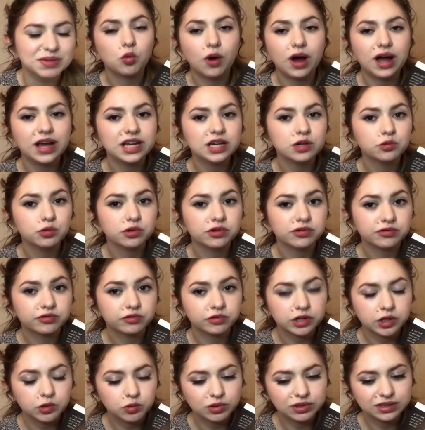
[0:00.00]
Wyatt would
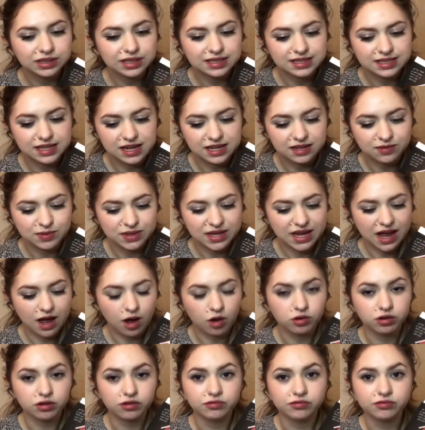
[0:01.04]
frequently take me
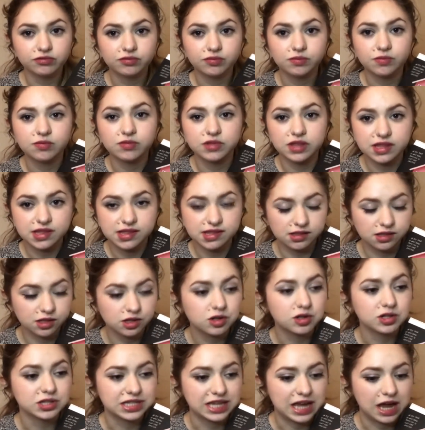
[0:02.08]
out of this
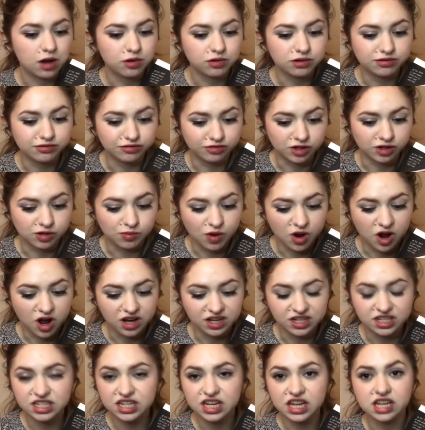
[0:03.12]
little town in
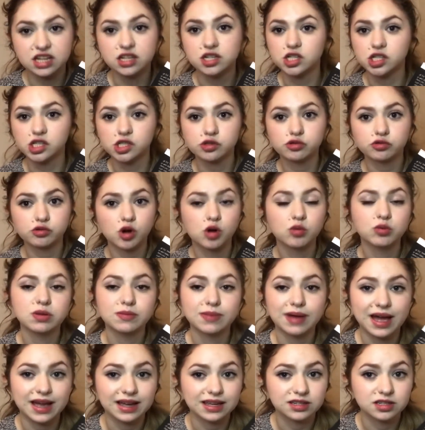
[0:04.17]
Vermont and just throw me
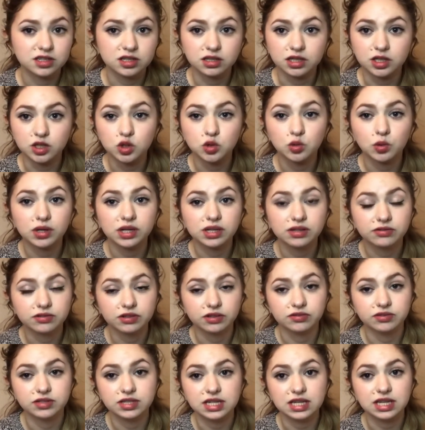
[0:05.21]
back into like
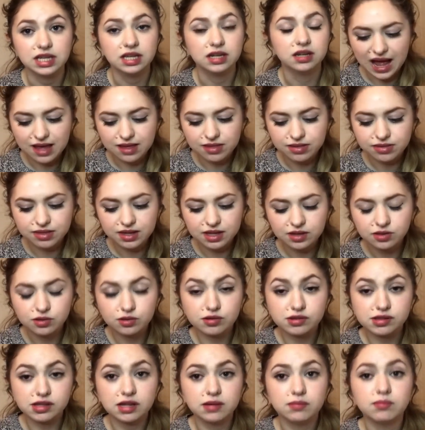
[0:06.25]
2015. I think
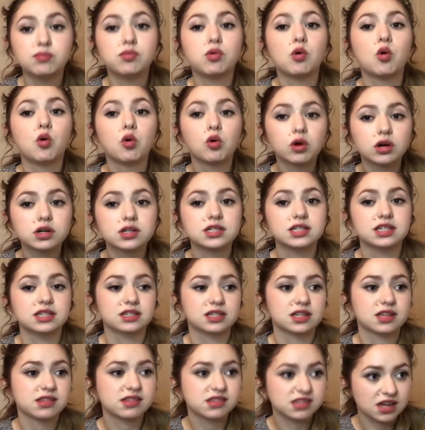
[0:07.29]
there's
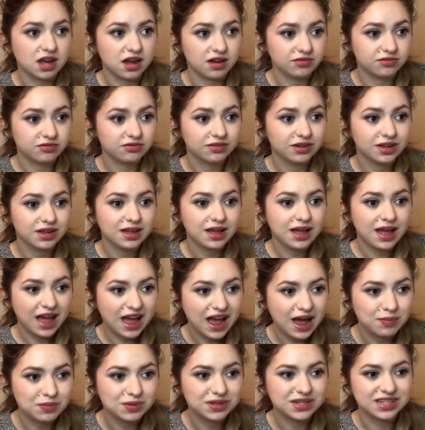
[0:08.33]
important stuff
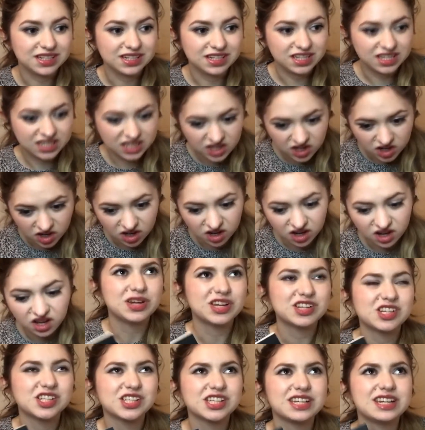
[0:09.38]
happening here.
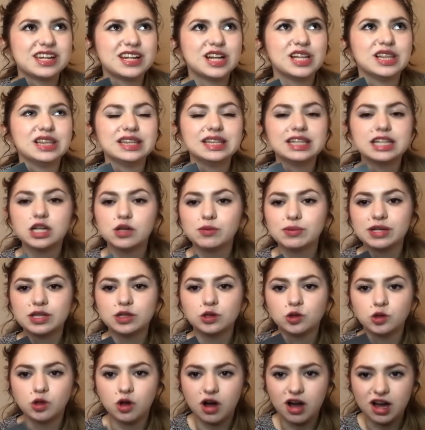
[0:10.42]
It's just getting a little bit
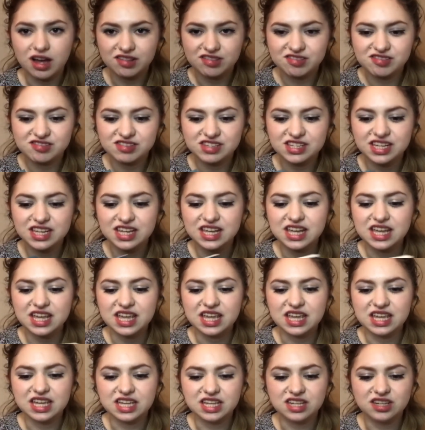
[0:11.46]
lost
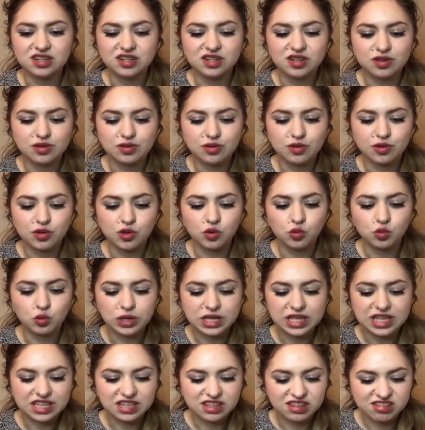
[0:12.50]
in the
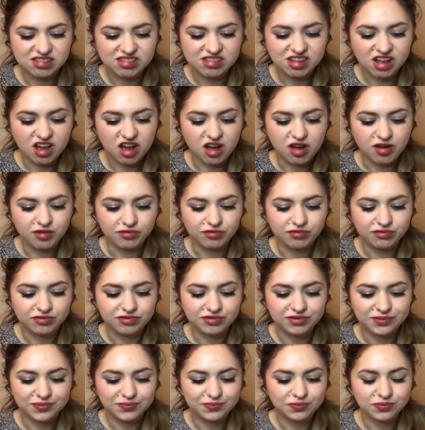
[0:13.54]
weeds
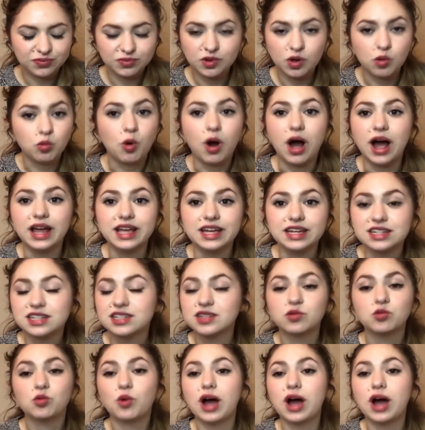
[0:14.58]
of Wyatt's